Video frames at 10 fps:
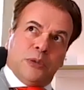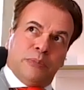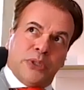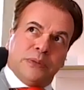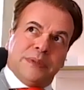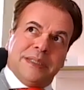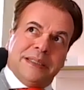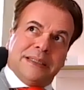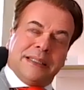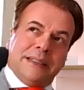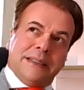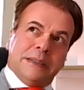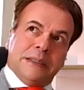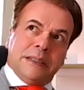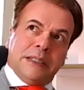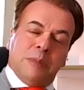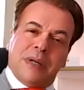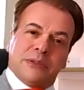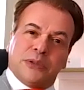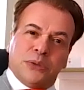brought in Italy
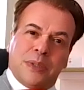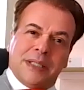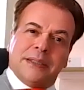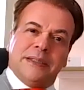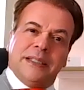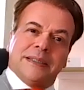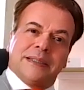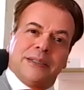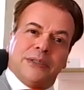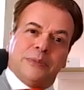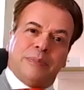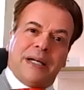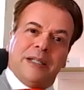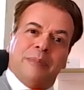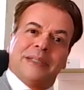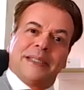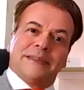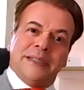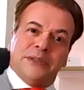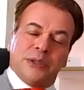about 200 years ago by
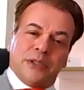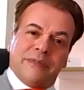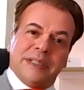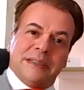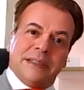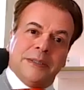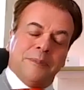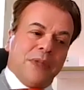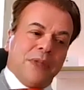Bernardino Dorvetti,